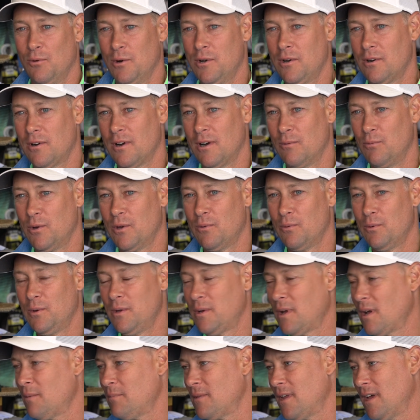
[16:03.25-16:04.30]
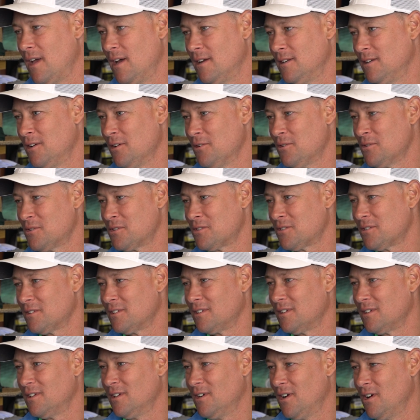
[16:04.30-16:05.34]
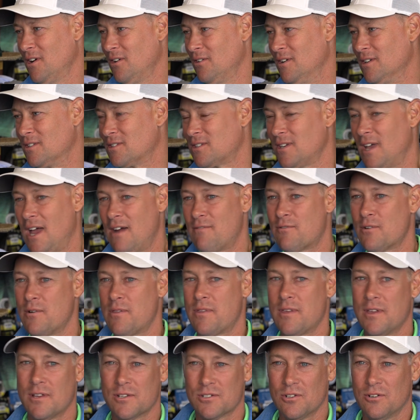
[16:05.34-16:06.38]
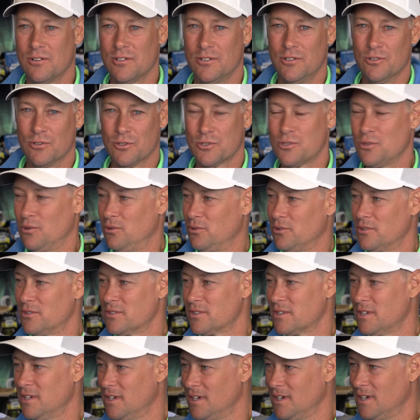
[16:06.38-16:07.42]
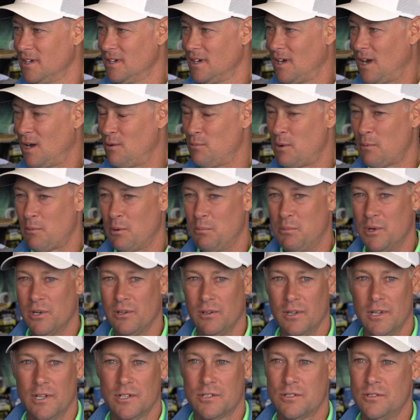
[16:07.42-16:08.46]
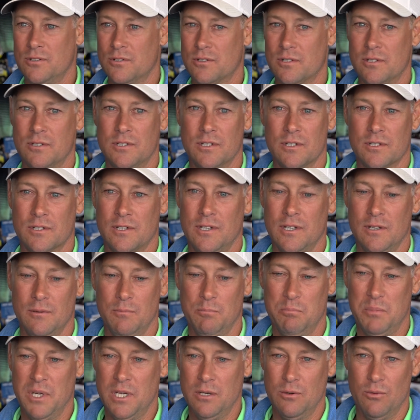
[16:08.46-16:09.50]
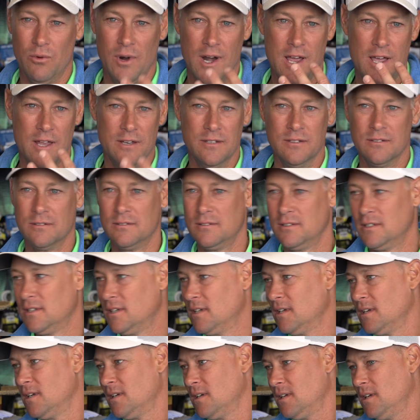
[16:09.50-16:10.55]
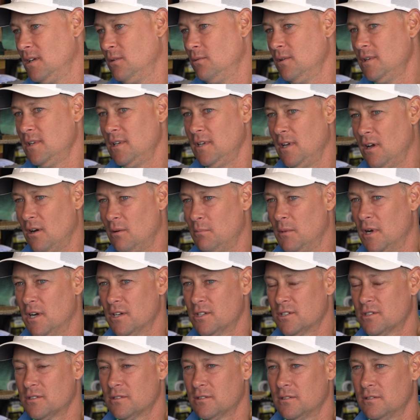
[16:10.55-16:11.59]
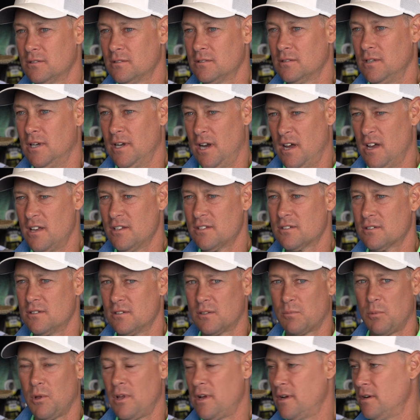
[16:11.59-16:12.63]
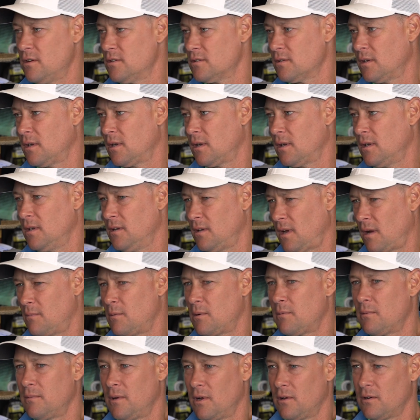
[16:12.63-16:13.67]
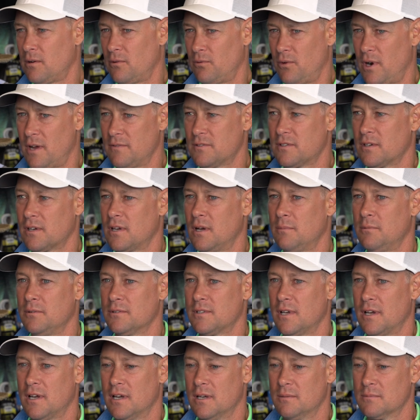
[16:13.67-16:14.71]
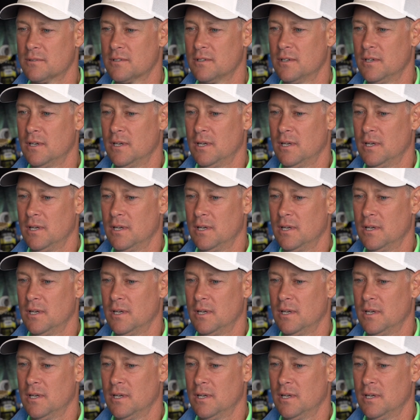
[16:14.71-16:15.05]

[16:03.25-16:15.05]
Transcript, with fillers: when you're when you come the head coach, you know, it's everything's on your shoulders. I remember Bill Lynch used to just get beat red. He wouldn't yell much at us as players. He, I remember yelling at refs a couple times,